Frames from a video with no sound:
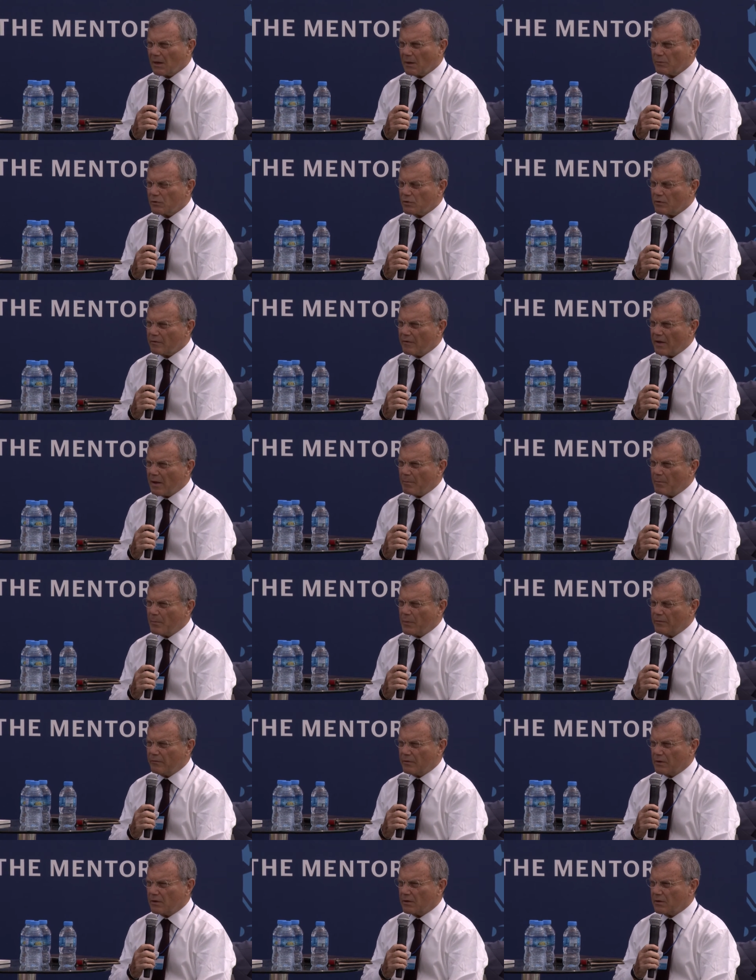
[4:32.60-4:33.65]
sort of
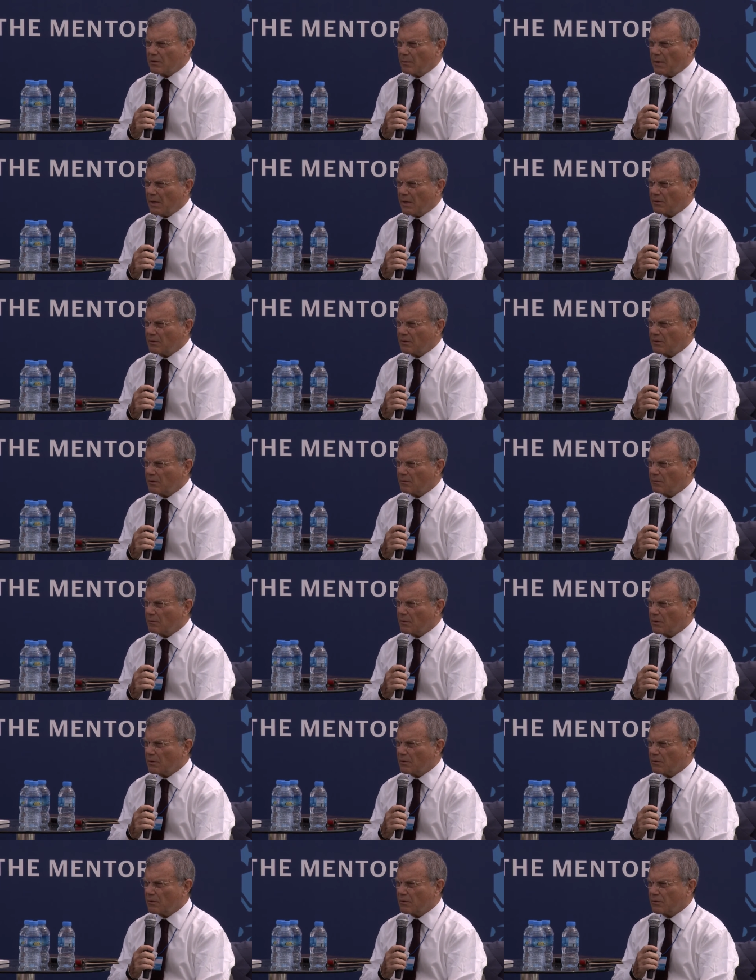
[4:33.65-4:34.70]
ambivalent about it
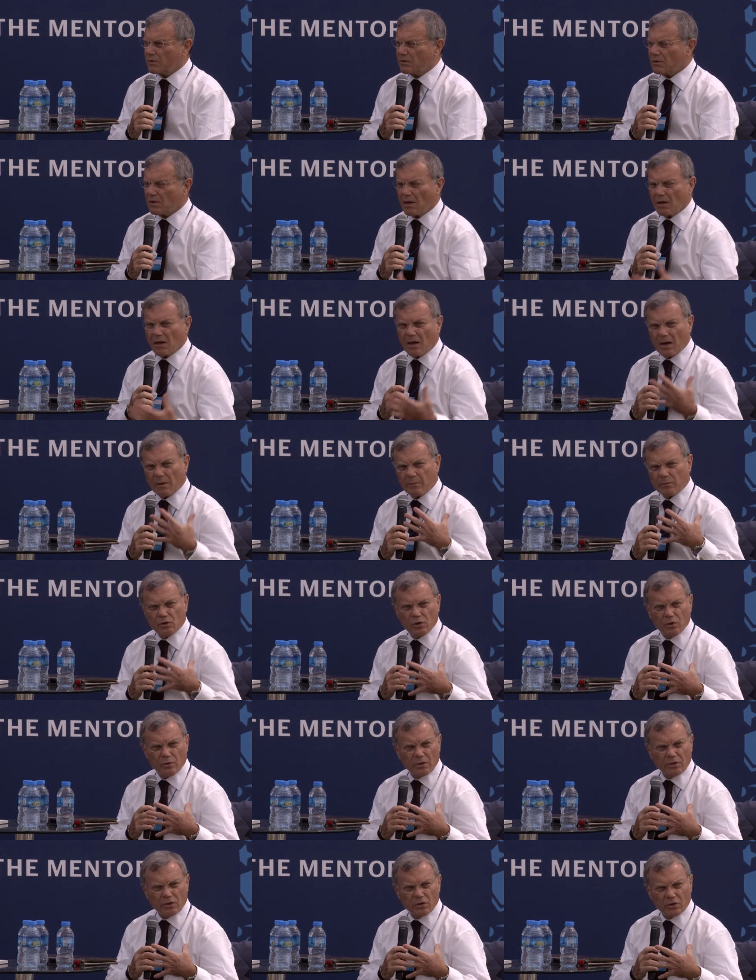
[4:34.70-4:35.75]
because I'm
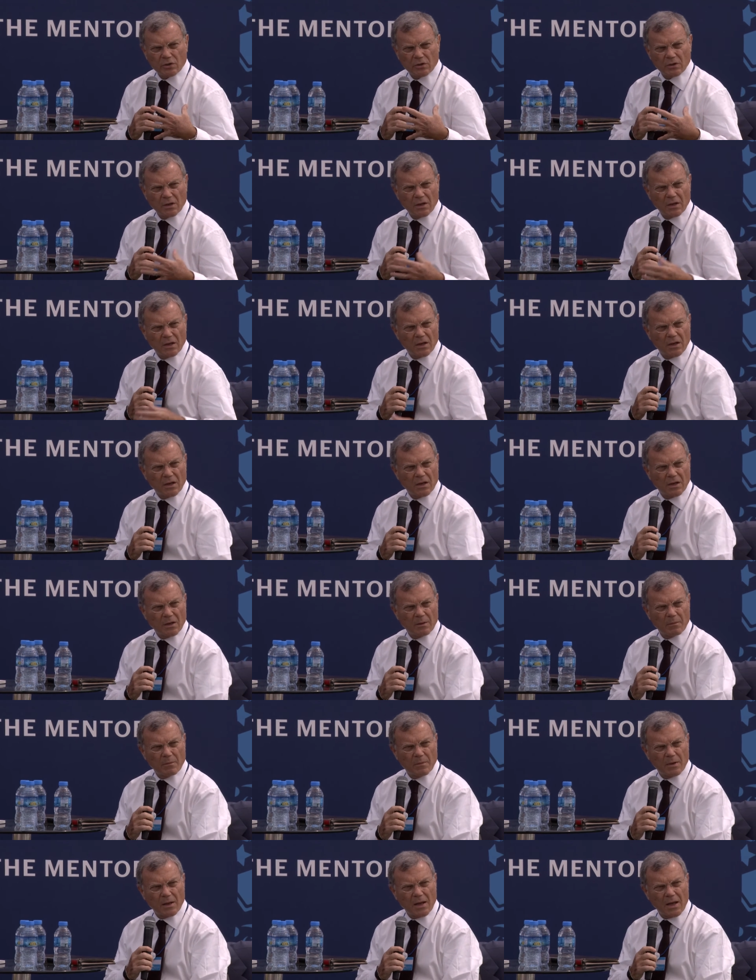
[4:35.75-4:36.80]
Jewish,
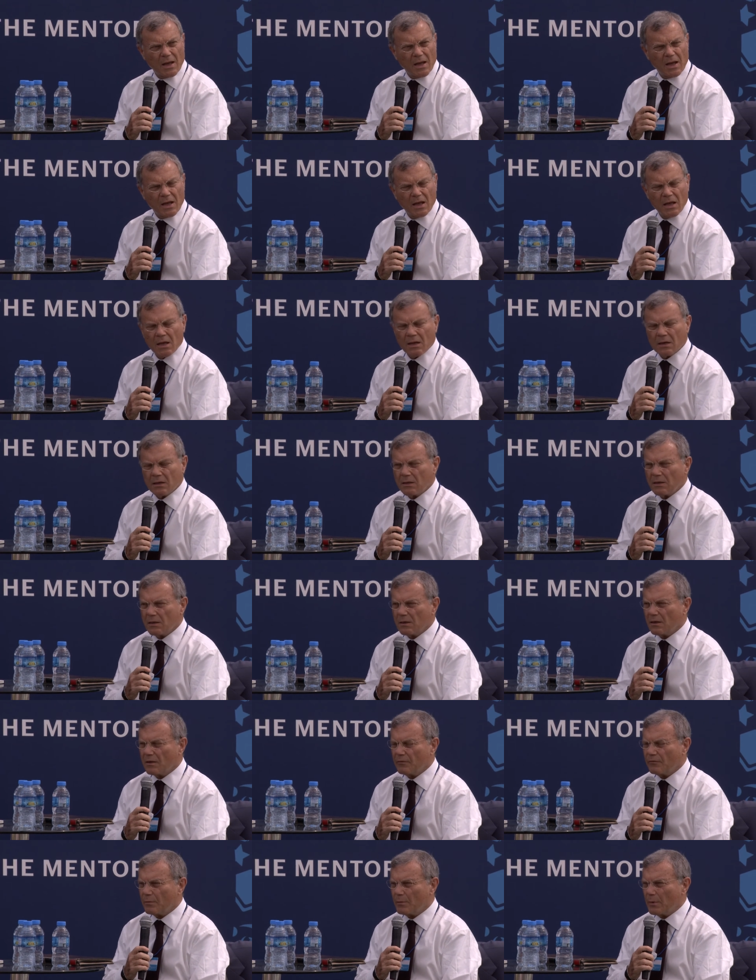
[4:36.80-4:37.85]
and
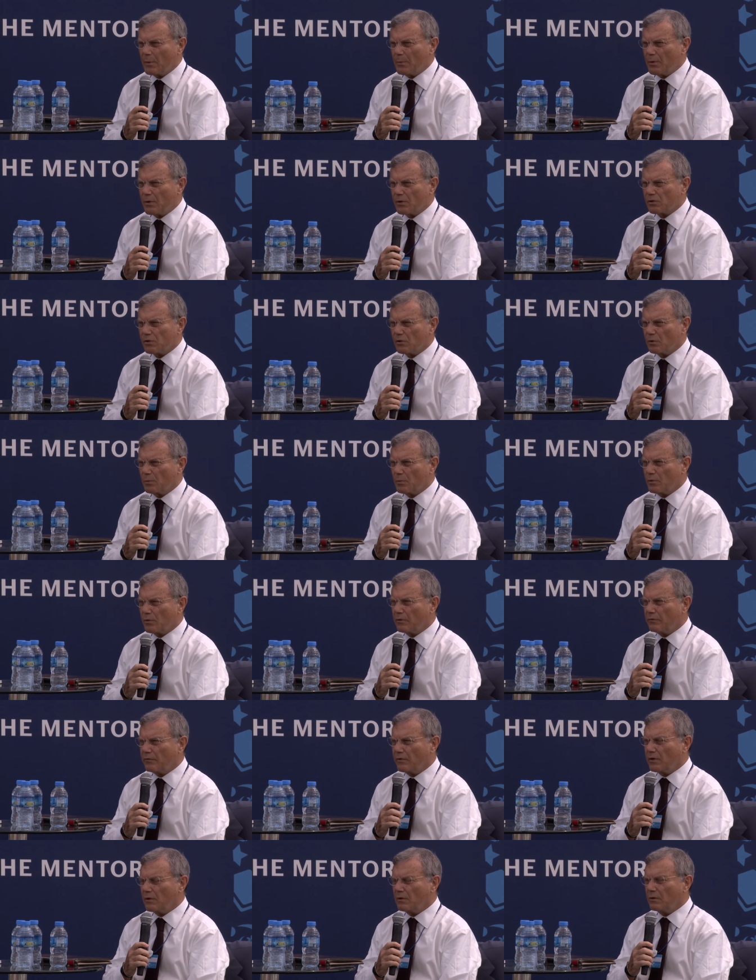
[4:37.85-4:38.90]
from a personal point of
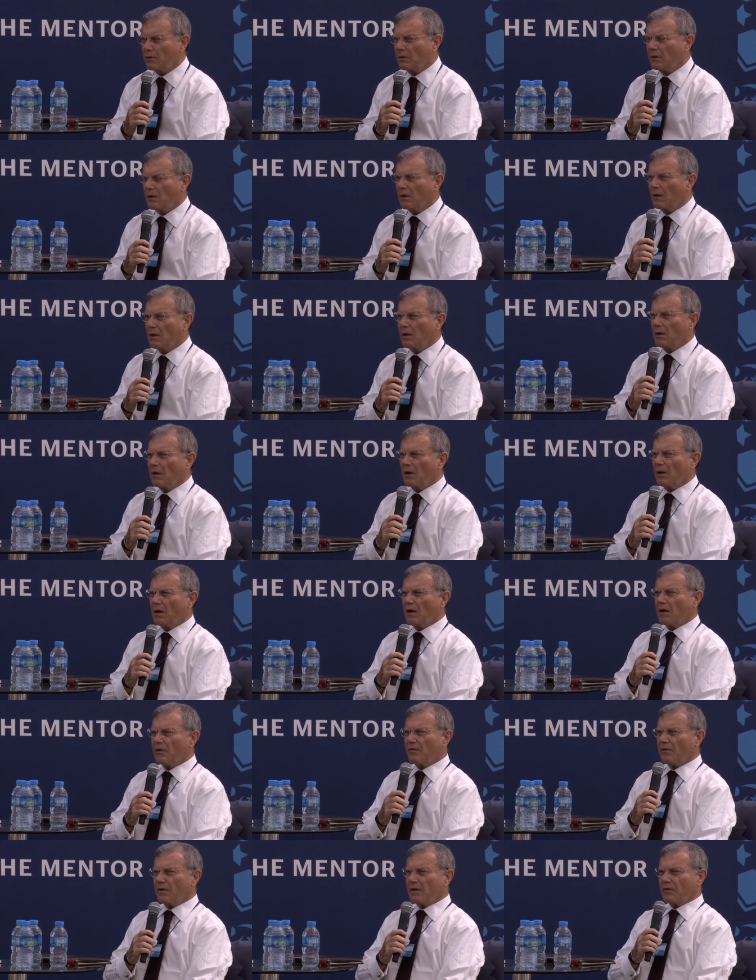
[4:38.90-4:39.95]
view,
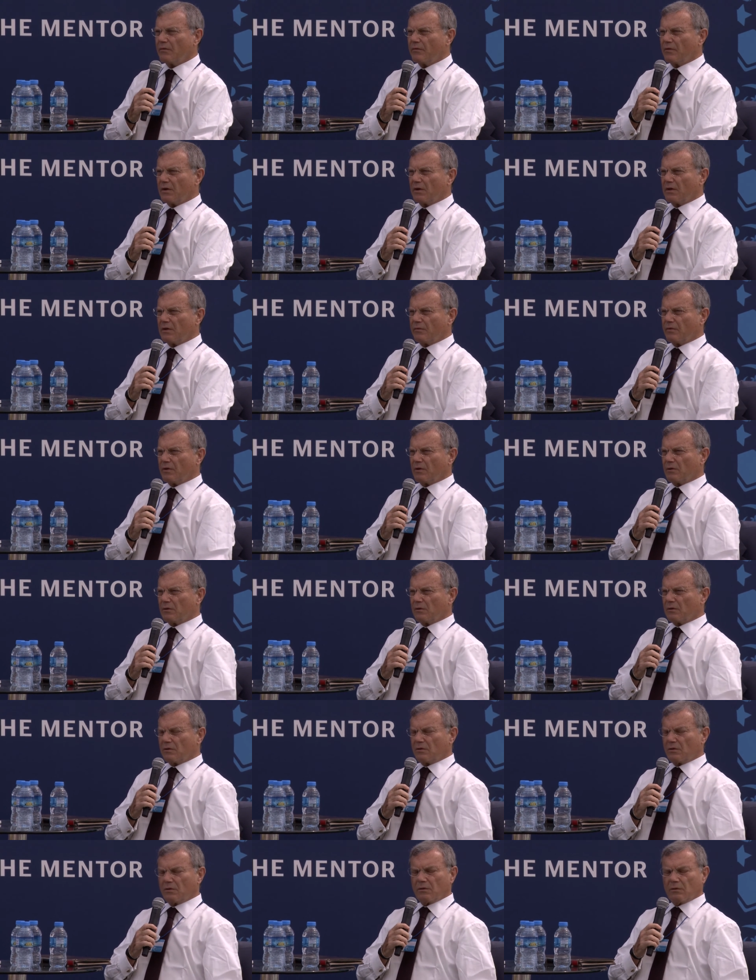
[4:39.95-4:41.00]
I find it very difficult
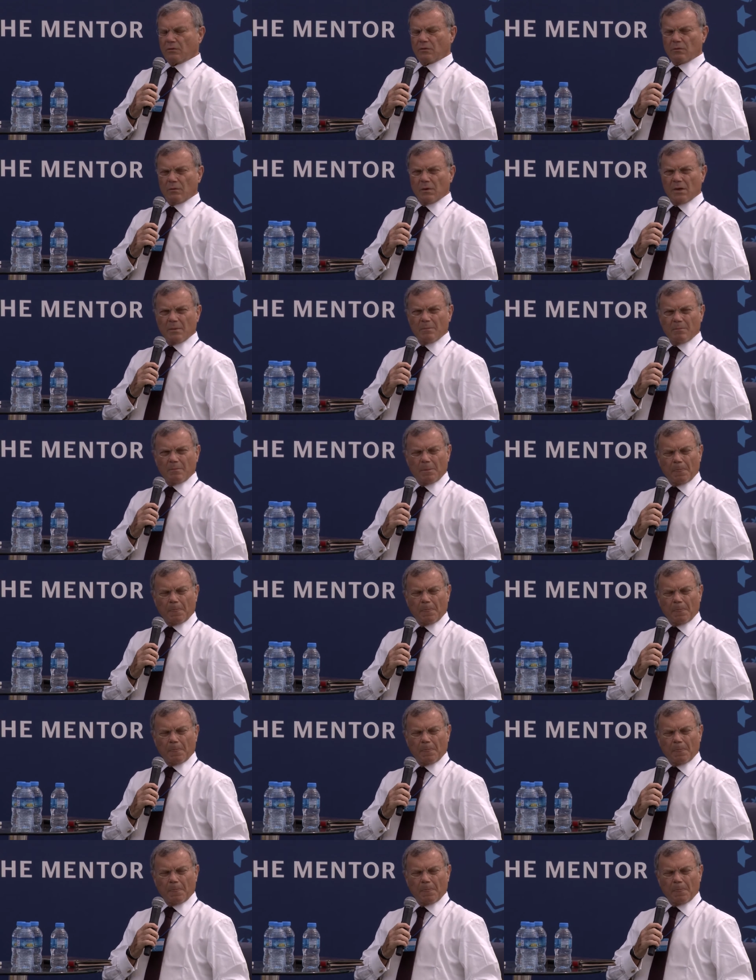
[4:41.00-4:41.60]
to